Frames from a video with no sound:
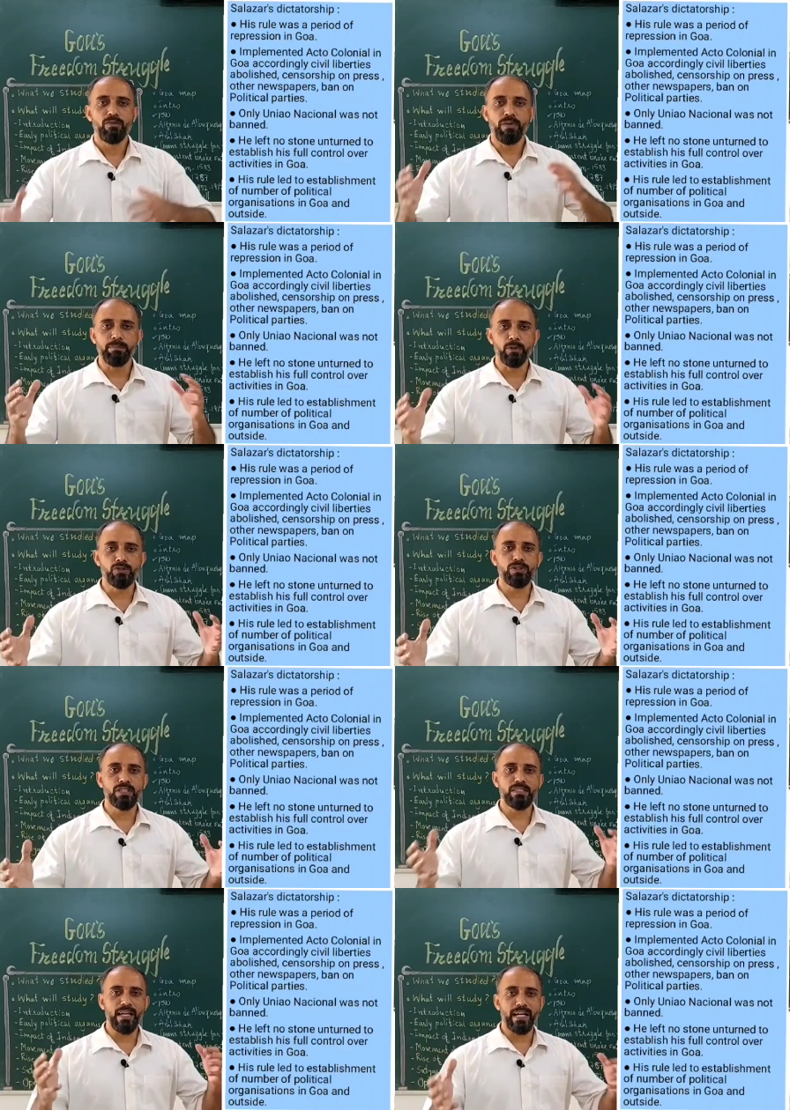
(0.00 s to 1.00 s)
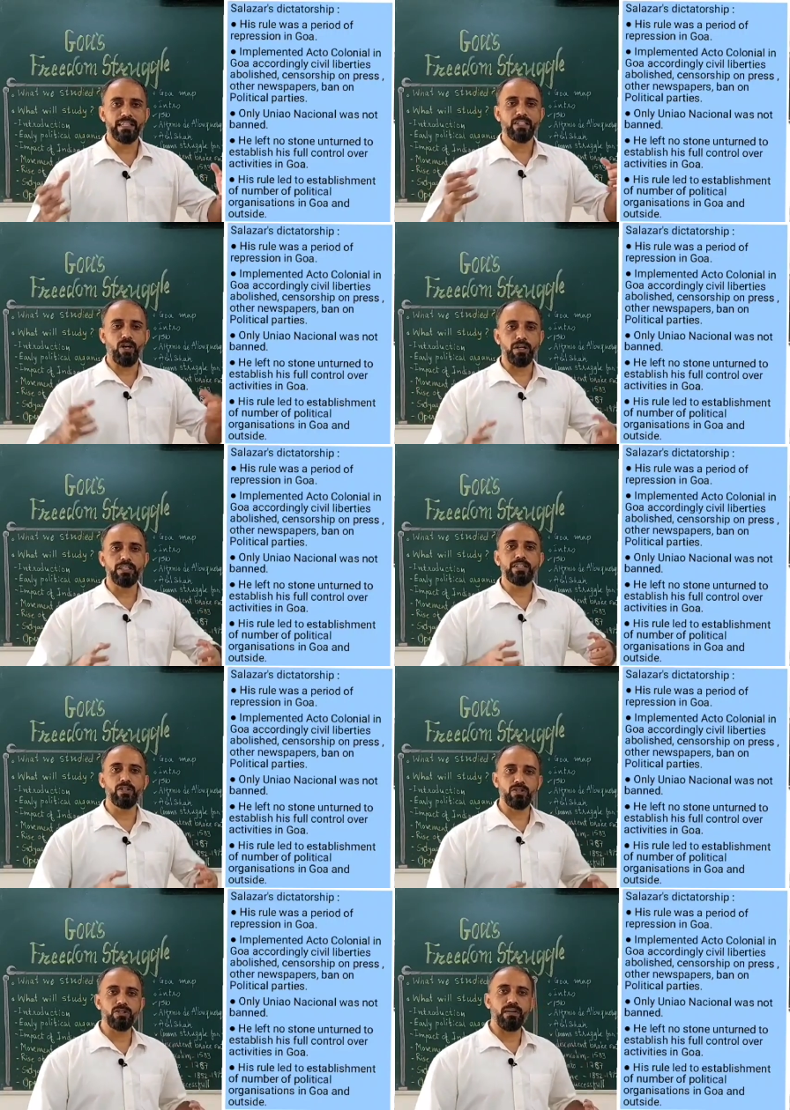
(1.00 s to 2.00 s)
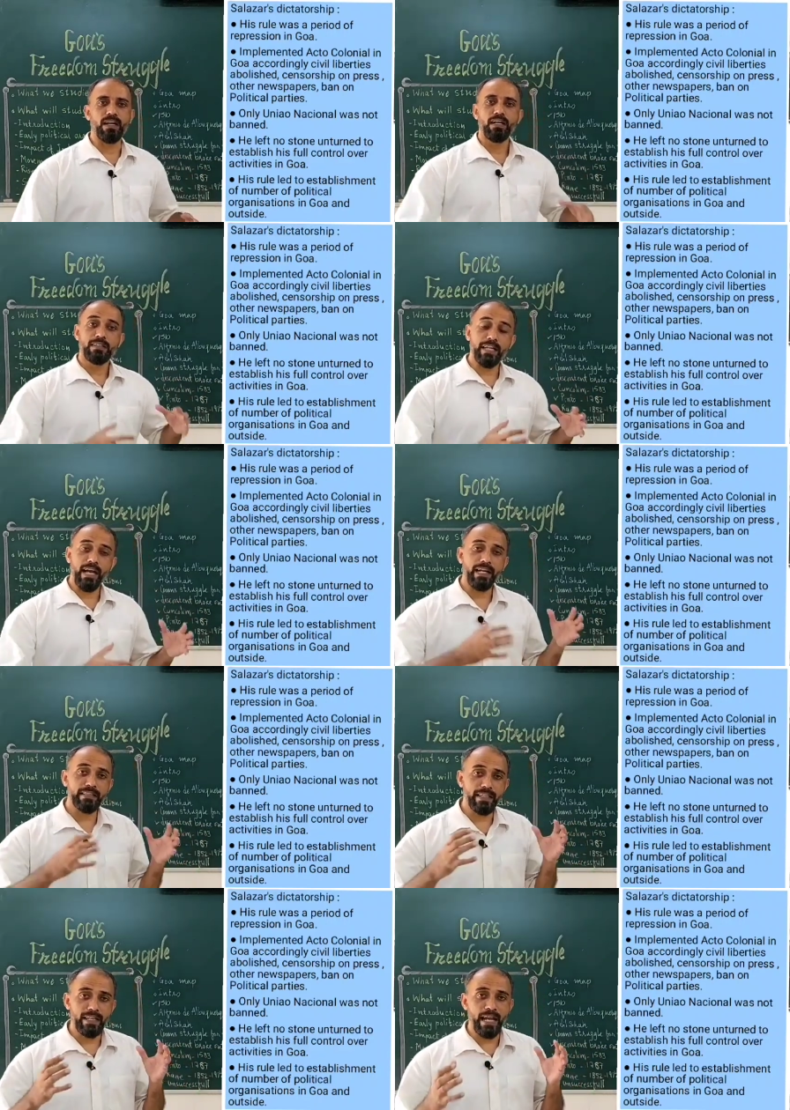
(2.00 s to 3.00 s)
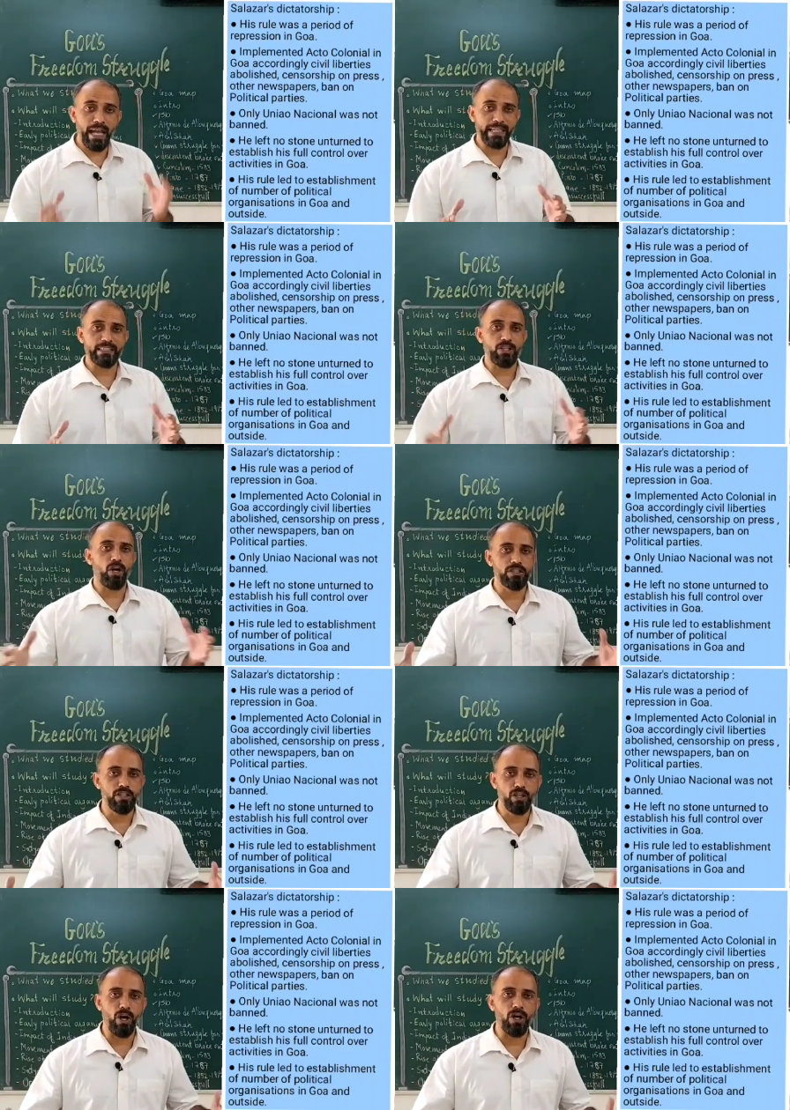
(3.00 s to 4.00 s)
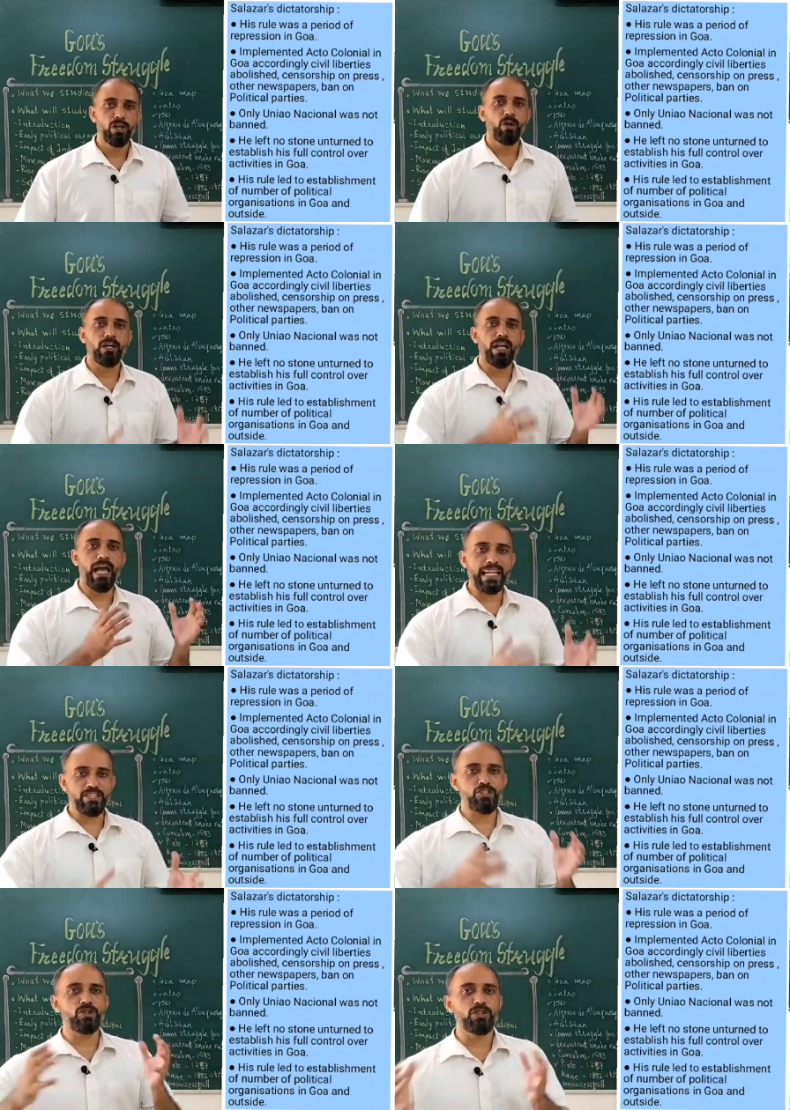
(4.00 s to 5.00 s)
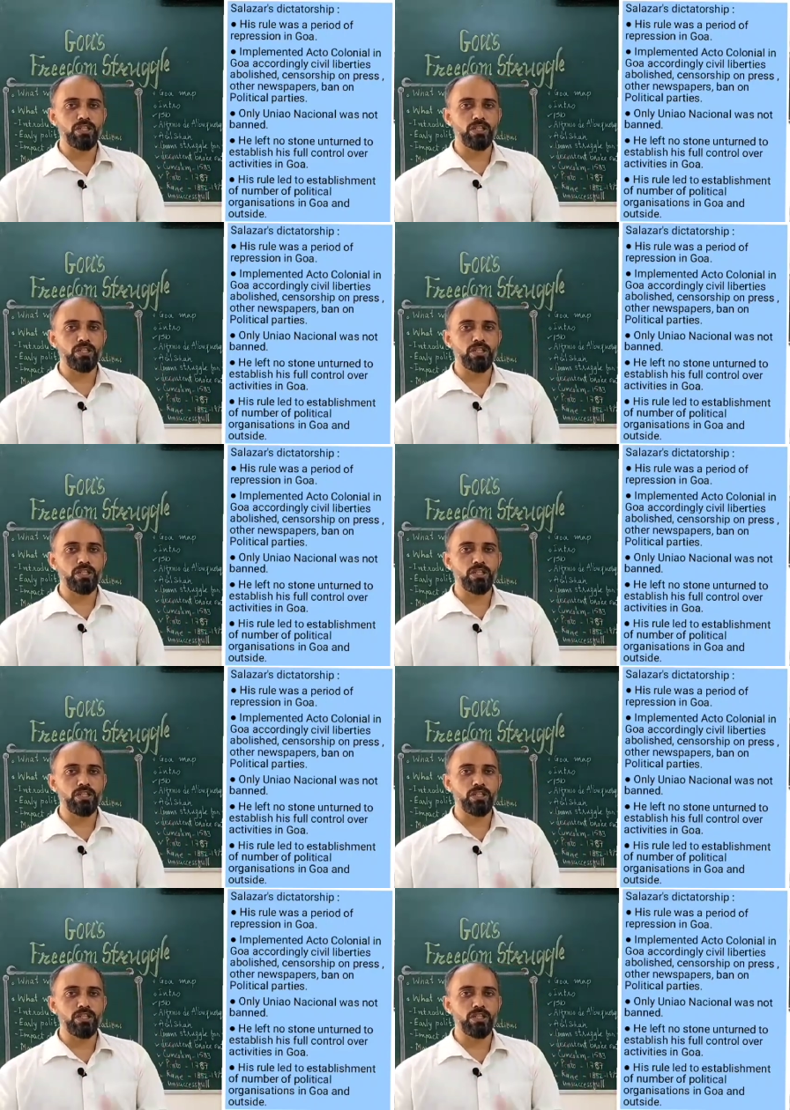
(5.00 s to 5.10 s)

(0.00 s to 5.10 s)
When Portuguese had a colony on Goa, they had their act or the law called Acto